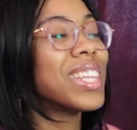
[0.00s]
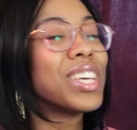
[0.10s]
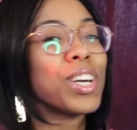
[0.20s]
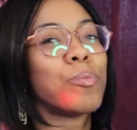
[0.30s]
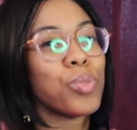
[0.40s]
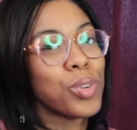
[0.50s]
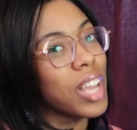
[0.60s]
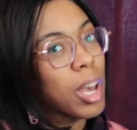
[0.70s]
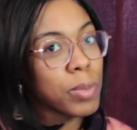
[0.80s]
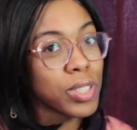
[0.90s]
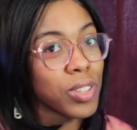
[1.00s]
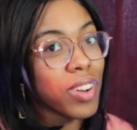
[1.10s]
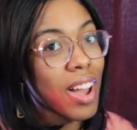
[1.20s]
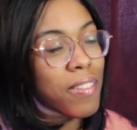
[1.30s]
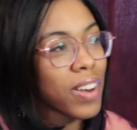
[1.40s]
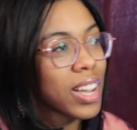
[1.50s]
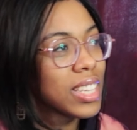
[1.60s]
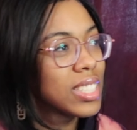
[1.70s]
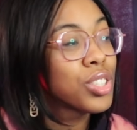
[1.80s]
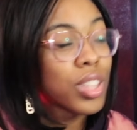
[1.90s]
good pre-episode, I
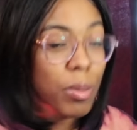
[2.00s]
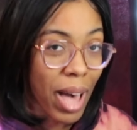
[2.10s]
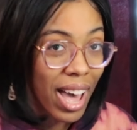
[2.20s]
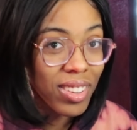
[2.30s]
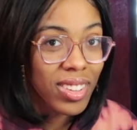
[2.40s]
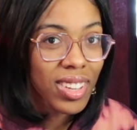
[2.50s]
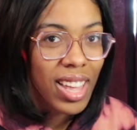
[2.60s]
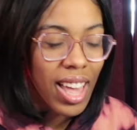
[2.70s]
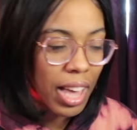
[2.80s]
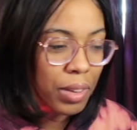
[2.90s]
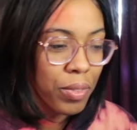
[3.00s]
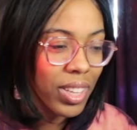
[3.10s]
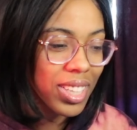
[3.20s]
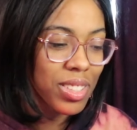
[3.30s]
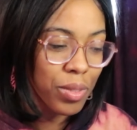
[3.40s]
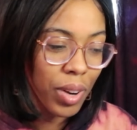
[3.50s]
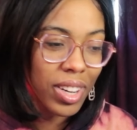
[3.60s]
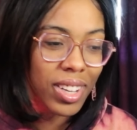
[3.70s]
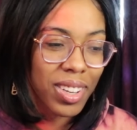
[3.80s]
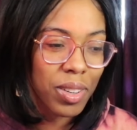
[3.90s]
find, to the battle. I feel like this is a
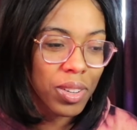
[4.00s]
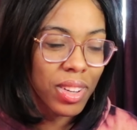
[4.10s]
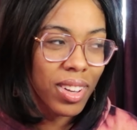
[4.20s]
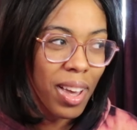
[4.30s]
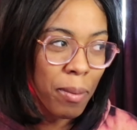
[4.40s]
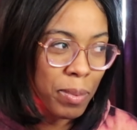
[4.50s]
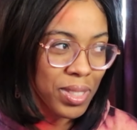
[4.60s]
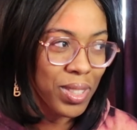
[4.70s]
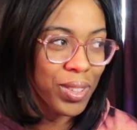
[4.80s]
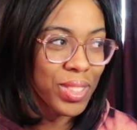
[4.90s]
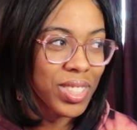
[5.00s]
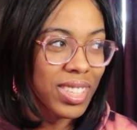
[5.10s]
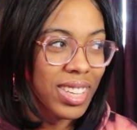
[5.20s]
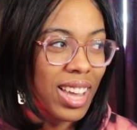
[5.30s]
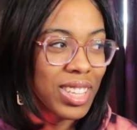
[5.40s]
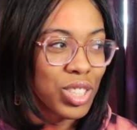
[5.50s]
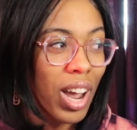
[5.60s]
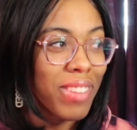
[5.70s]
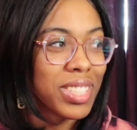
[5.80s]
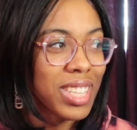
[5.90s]
very good episode to kind of
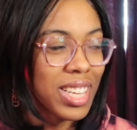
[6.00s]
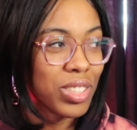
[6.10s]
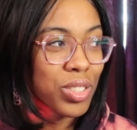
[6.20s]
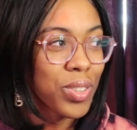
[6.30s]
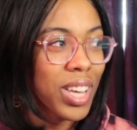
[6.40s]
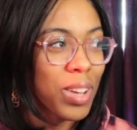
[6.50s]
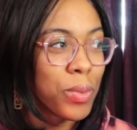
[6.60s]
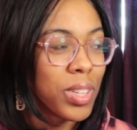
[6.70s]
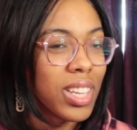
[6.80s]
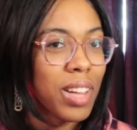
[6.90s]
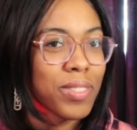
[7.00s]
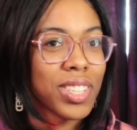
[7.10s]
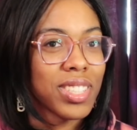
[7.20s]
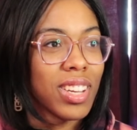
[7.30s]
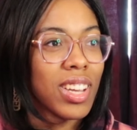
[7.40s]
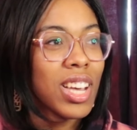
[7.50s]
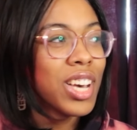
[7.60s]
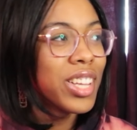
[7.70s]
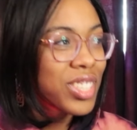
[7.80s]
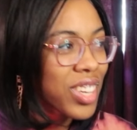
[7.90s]
drive us into it. It really left us in a
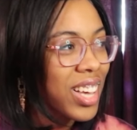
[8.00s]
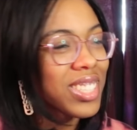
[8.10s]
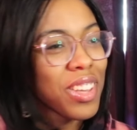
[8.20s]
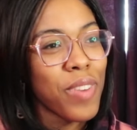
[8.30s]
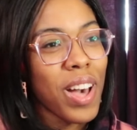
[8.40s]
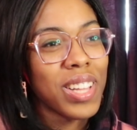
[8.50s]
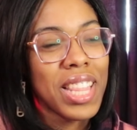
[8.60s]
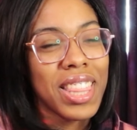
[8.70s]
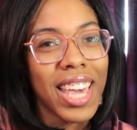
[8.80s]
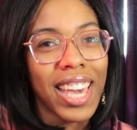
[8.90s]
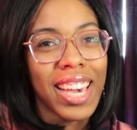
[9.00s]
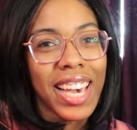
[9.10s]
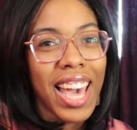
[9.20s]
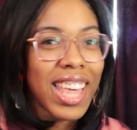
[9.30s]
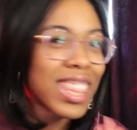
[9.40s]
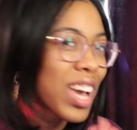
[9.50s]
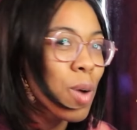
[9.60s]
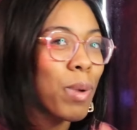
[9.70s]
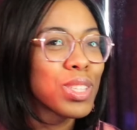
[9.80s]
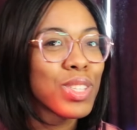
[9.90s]
Tsukasa found the thing. They're
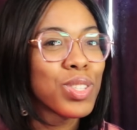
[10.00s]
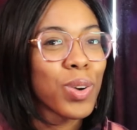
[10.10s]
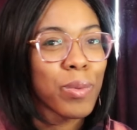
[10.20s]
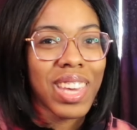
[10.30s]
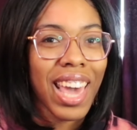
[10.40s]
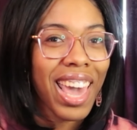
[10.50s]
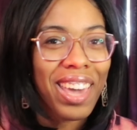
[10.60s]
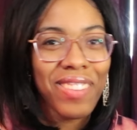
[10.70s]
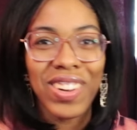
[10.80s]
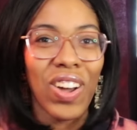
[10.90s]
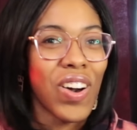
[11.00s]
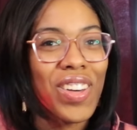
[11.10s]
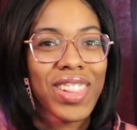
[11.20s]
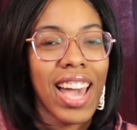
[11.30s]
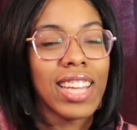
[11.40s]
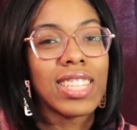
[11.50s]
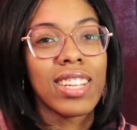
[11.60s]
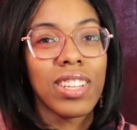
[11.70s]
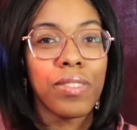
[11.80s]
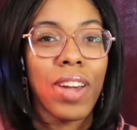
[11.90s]
about to storm the cave and all that. The
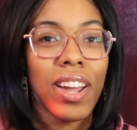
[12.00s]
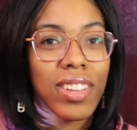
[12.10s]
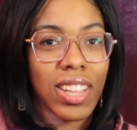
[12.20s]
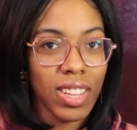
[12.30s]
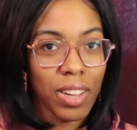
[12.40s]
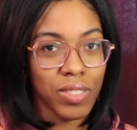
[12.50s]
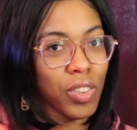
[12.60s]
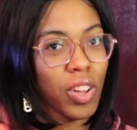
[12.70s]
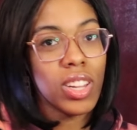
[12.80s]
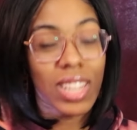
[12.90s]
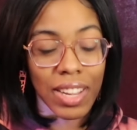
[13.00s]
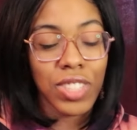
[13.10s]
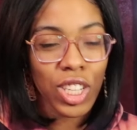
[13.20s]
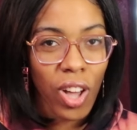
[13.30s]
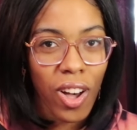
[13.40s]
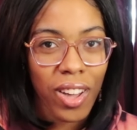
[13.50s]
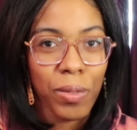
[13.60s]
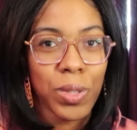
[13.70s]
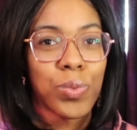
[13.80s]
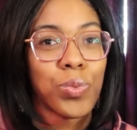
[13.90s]
cliffhanger that they left us on
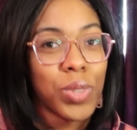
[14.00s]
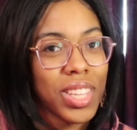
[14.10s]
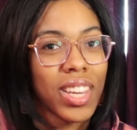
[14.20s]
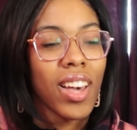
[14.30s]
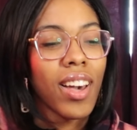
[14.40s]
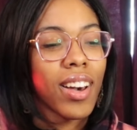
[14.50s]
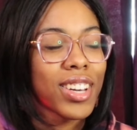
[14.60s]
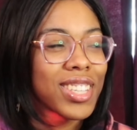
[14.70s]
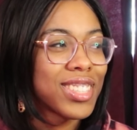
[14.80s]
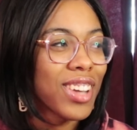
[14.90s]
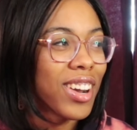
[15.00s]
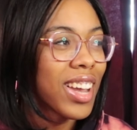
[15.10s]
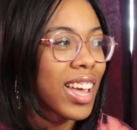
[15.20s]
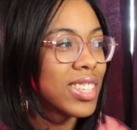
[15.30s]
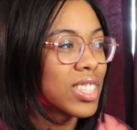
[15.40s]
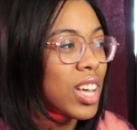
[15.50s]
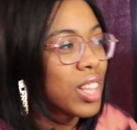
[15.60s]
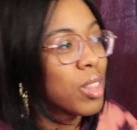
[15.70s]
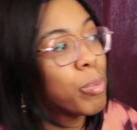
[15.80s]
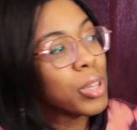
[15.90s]
was really a good start, and
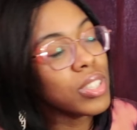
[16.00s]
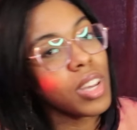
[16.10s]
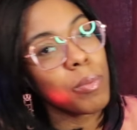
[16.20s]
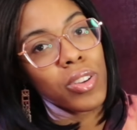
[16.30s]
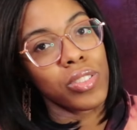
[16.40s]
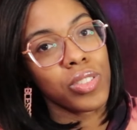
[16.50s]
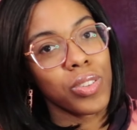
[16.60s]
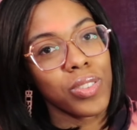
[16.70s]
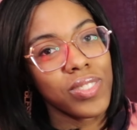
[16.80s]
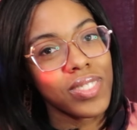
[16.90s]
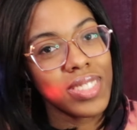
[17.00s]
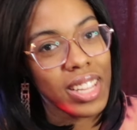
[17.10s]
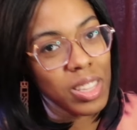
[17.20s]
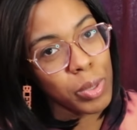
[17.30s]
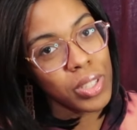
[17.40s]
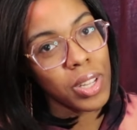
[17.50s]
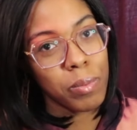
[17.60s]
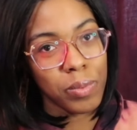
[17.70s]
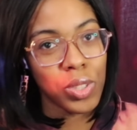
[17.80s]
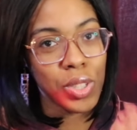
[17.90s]
the build-up also. Like the build up
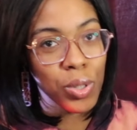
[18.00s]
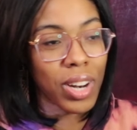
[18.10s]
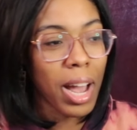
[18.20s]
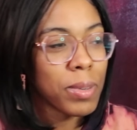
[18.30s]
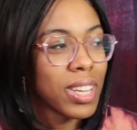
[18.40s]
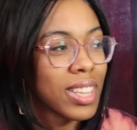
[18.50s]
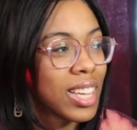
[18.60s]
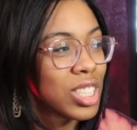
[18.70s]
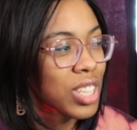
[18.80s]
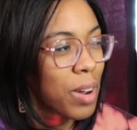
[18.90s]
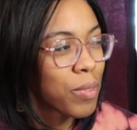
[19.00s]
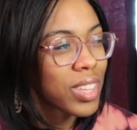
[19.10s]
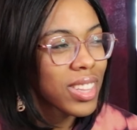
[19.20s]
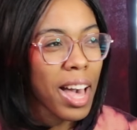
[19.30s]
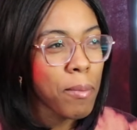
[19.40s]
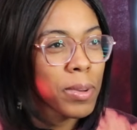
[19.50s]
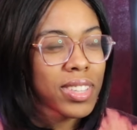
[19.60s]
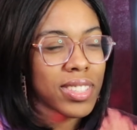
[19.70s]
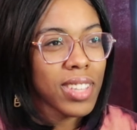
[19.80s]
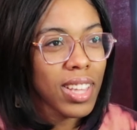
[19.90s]
to what happened at the end, just everything that
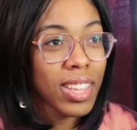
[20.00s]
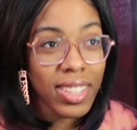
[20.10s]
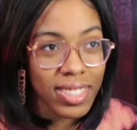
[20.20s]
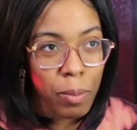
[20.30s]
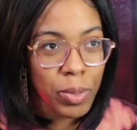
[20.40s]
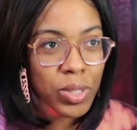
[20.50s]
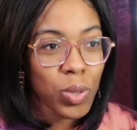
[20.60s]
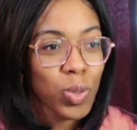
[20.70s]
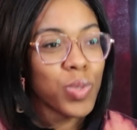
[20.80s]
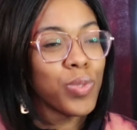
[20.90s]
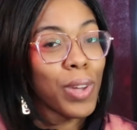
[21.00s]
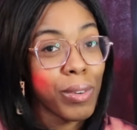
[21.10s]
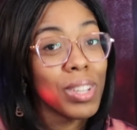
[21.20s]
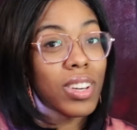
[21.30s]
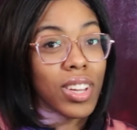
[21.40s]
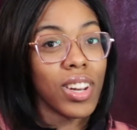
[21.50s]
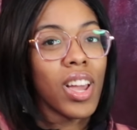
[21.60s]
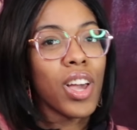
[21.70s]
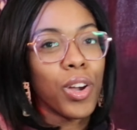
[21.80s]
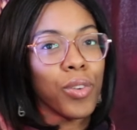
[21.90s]
happened in this episode was very good
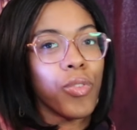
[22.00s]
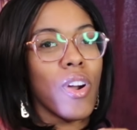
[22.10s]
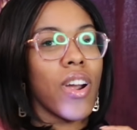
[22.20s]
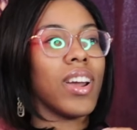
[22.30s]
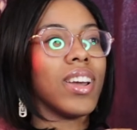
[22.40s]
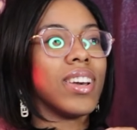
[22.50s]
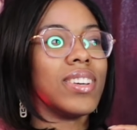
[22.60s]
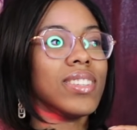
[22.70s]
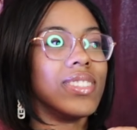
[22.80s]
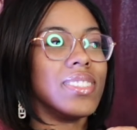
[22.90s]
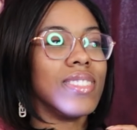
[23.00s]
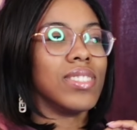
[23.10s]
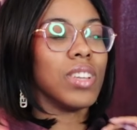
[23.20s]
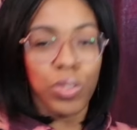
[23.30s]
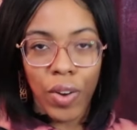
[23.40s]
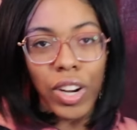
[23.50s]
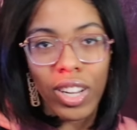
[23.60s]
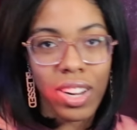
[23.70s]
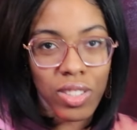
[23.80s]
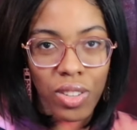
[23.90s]
for it was very
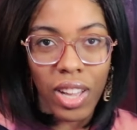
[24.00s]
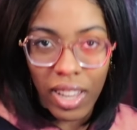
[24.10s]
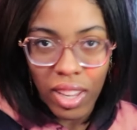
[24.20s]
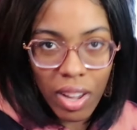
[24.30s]
good as like